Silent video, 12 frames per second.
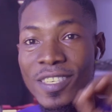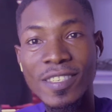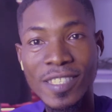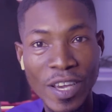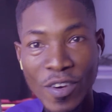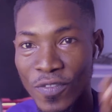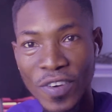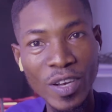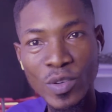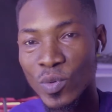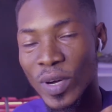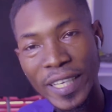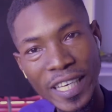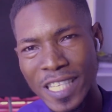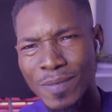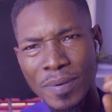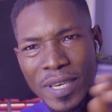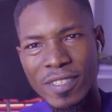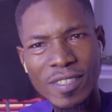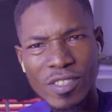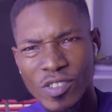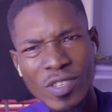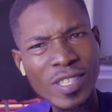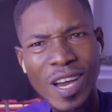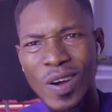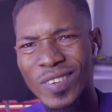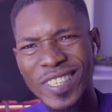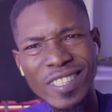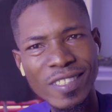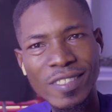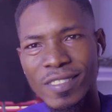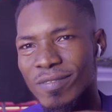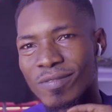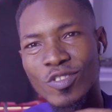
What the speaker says: Sell value and get paid. It's just how it is.